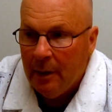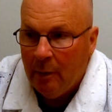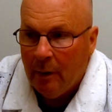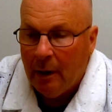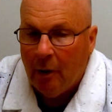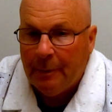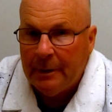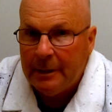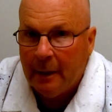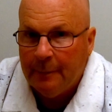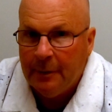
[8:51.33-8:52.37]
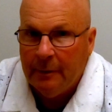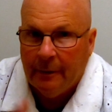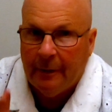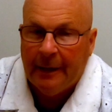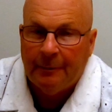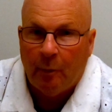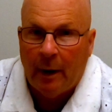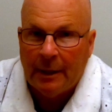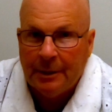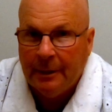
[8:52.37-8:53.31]
I hope this helps you. Thanks for
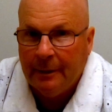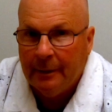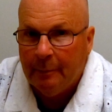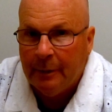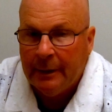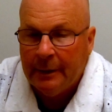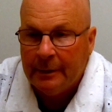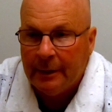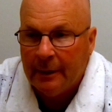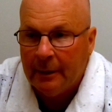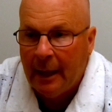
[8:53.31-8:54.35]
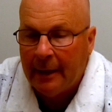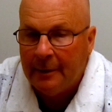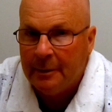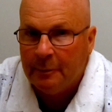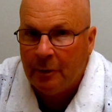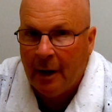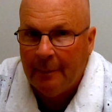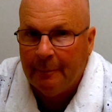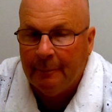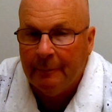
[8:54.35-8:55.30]
watching. Please like and
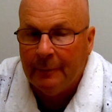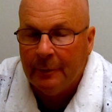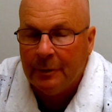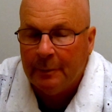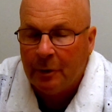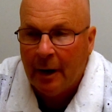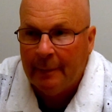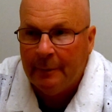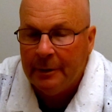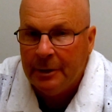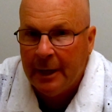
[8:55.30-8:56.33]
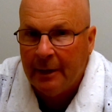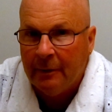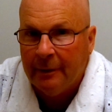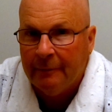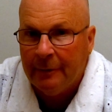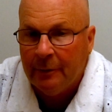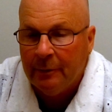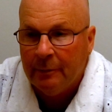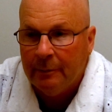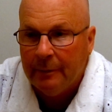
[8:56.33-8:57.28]
subscribe. Subscribe to the channel if
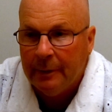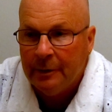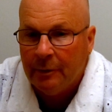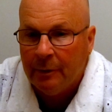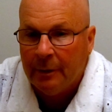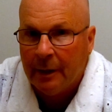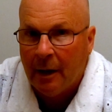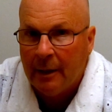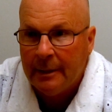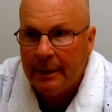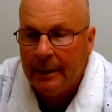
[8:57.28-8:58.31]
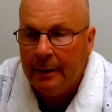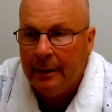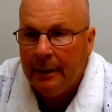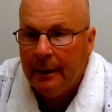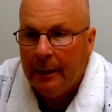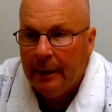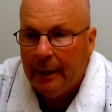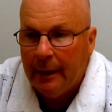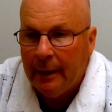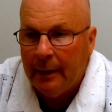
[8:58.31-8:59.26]
you enjoy the content,
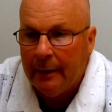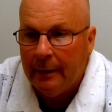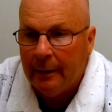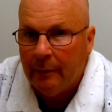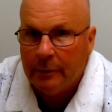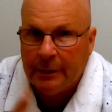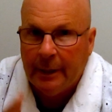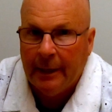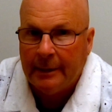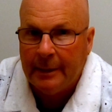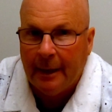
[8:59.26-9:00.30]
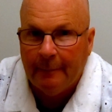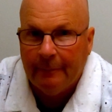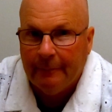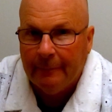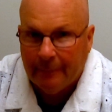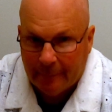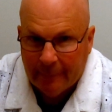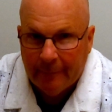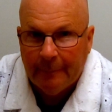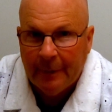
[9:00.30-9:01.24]
and we'll see you next time.
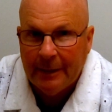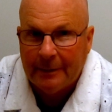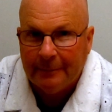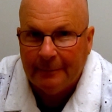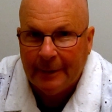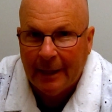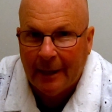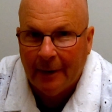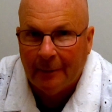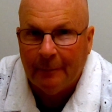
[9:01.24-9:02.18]
Peace. Take care.